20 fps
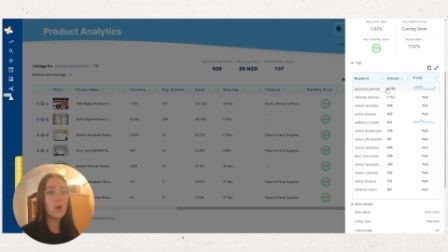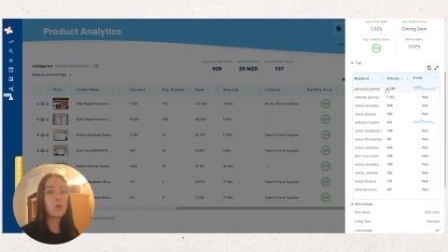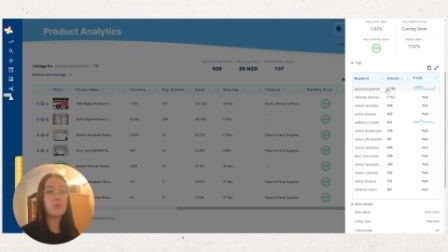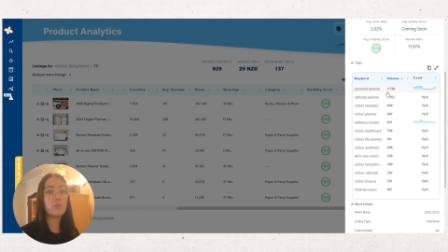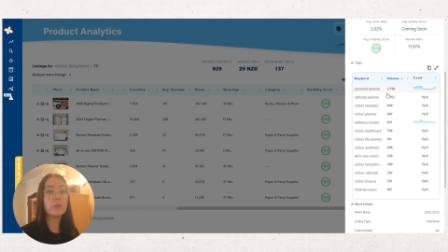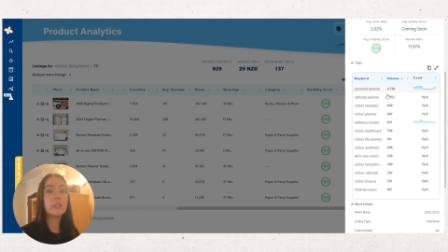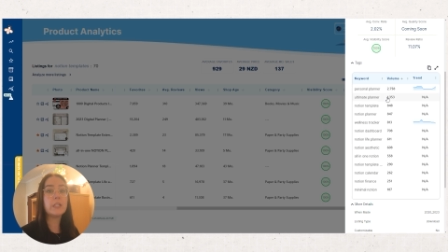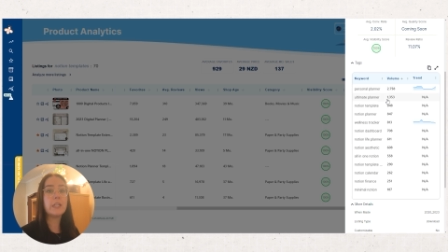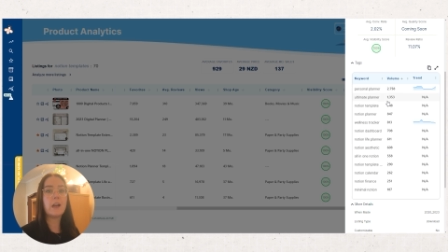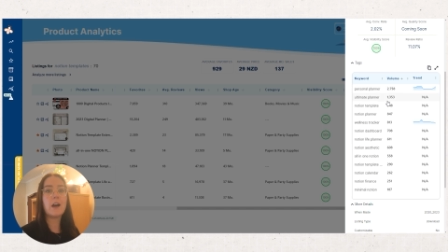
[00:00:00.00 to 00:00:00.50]
a
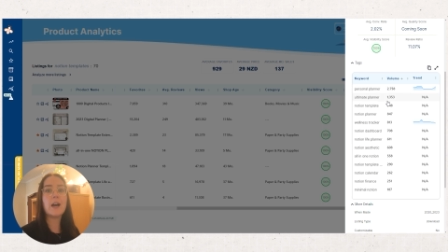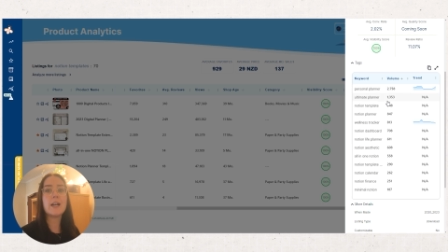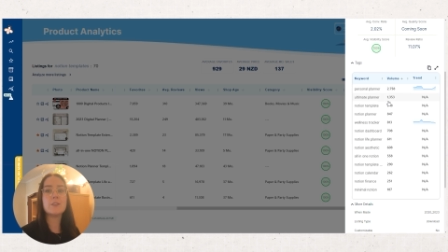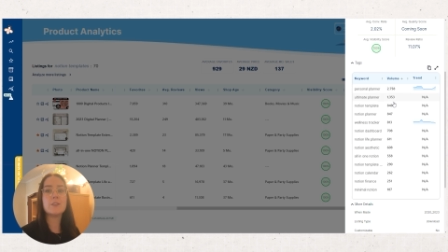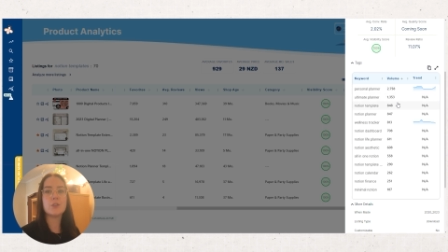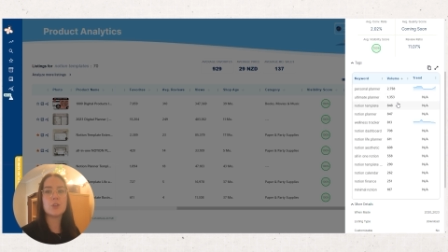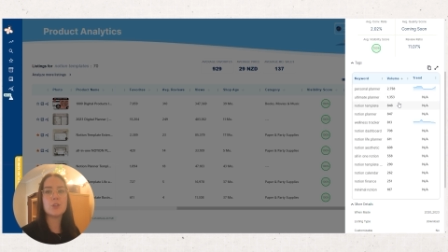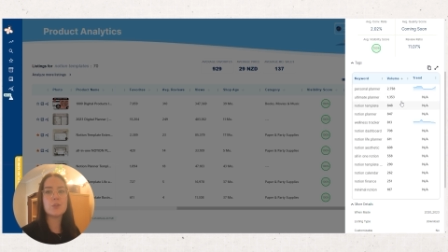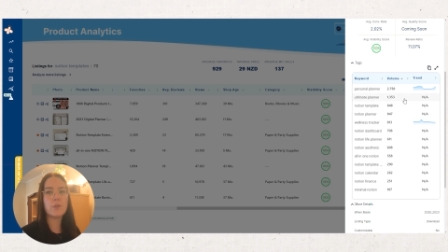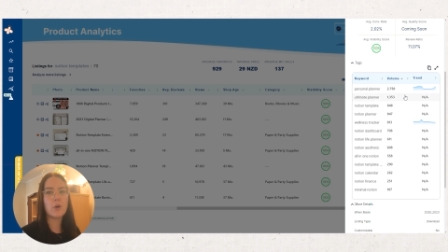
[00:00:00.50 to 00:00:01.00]
really high
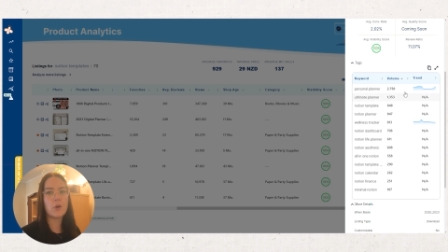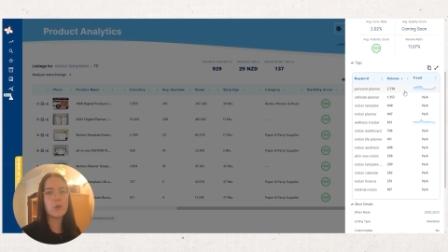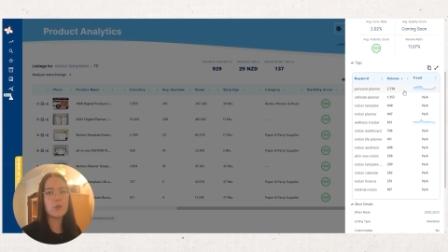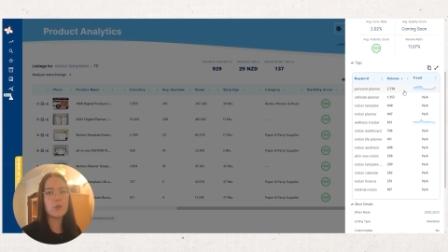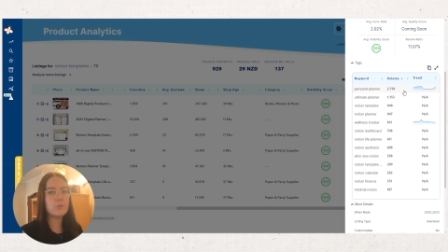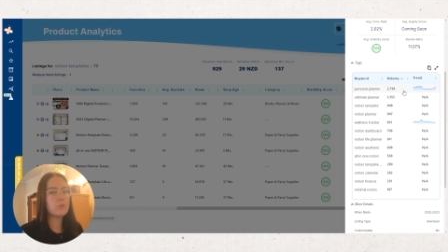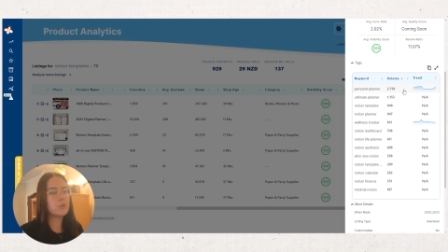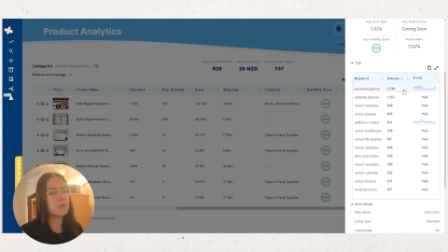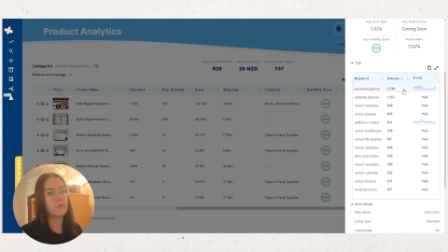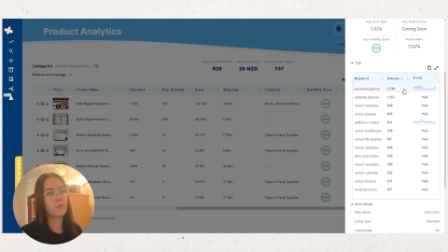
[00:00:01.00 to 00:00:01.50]
search
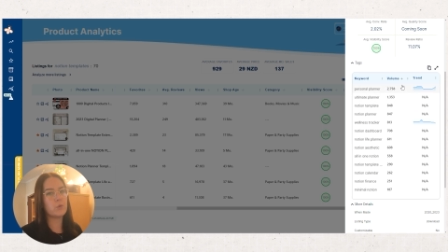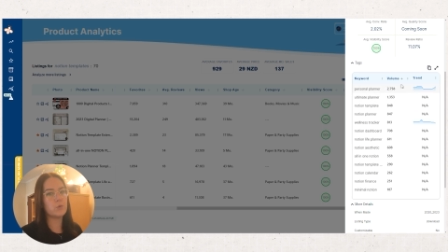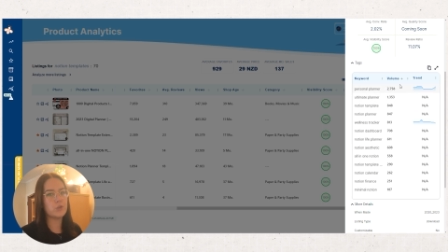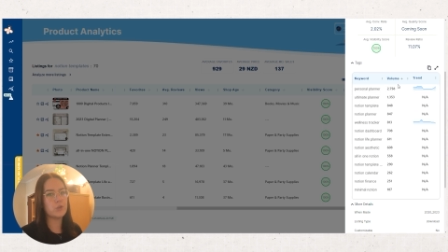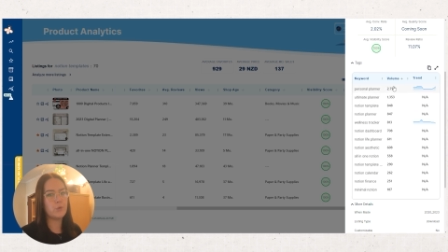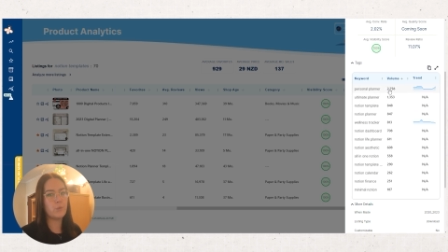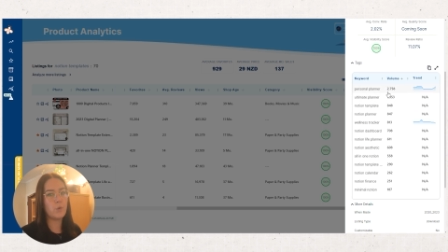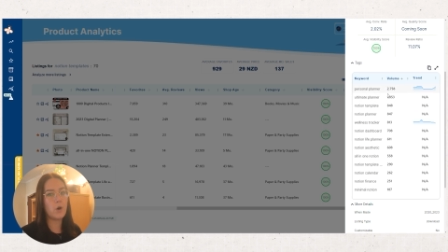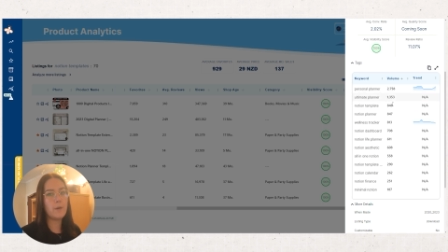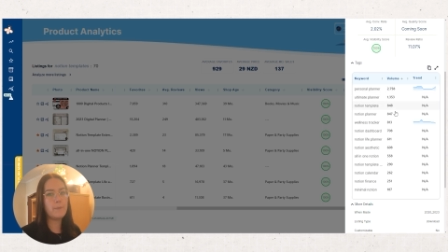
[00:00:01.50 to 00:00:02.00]
volume, which of
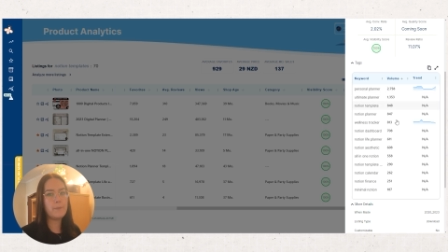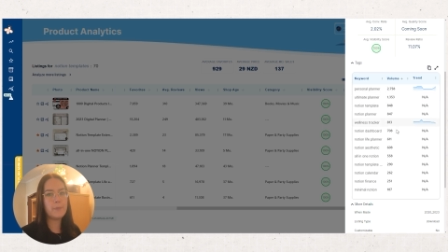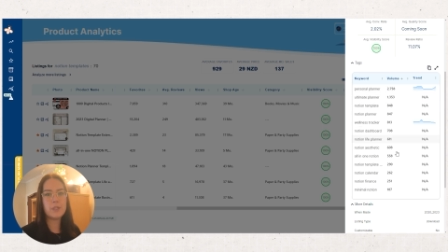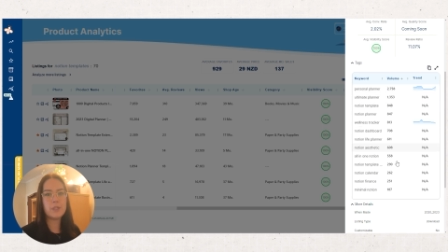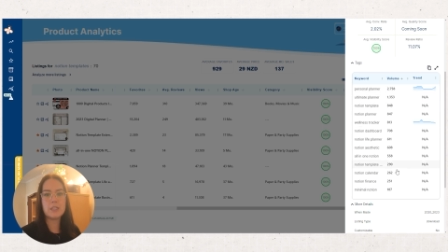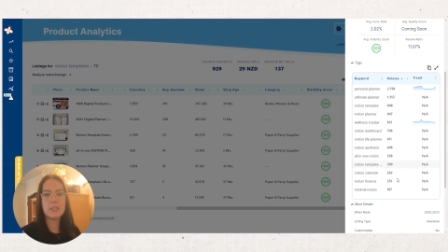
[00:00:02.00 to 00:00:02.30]
course you want.